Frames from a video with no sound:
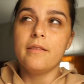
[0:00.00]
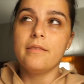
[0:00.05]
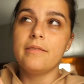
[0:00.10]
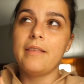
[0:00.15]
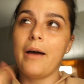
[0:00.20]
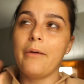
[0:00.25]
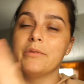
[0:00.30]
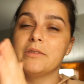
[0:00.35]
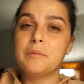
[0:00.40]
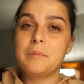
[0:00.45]

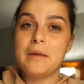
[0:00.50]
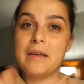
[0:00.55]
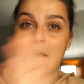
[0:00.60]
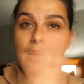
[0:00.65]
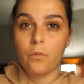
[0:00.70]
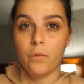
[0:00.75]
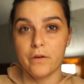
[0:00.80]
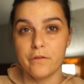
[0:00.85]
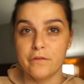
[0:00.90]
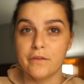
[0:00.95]
That was me
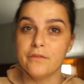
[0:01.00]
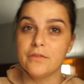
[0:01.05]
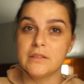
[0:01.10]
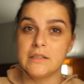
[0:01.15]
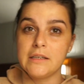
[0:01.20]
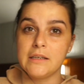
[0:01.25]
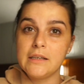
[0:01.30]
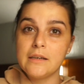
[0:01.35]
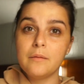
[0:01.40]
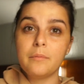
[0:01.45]
at
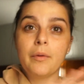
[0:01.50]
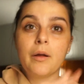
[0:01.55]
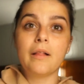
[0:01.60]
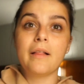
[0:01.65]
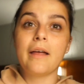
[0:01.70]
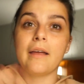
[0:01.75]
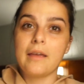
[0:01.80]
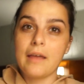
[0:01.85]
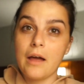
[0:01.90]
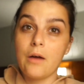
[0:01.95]
115, but
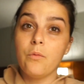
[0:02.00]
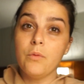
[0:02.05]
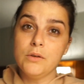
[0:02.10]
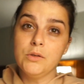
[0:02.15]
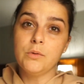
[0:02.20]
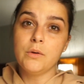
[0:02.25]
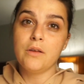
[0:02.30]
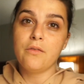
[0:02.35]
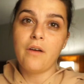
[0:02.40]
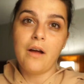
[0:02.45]
like at
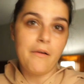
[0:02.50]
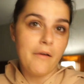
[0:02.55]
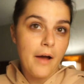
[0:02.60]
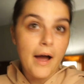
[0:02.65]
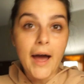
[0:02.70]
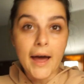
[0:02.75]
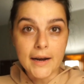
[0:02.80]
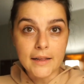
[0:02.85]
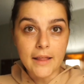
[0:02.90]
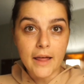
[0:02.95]
125 I
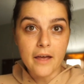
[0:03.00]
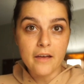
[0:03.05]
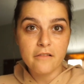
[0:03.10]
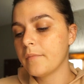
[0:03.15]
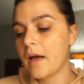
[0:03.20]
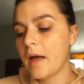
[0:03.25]
had a life.